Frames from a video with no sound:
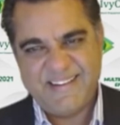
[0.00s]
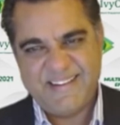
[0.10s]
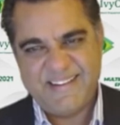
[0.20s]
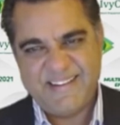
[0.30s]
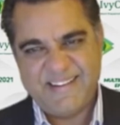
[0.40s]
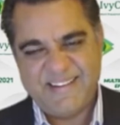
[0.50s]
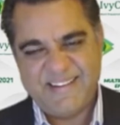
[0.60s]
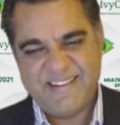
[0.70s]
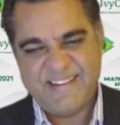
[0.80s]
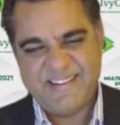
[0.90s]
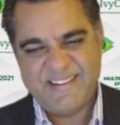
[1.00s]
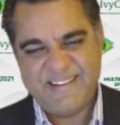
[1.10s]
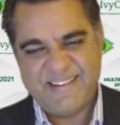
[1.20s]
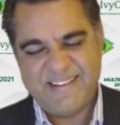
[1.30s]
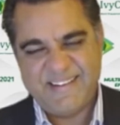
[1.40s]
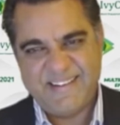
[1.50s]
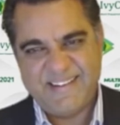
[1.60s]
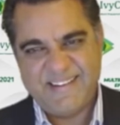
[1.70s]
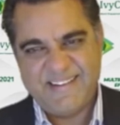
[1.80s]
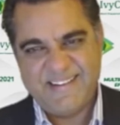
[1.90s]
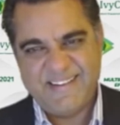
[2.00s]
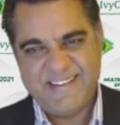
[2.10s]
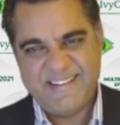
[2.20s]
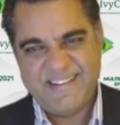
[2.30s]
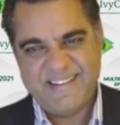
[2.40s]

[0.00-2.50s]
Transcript: [no speech]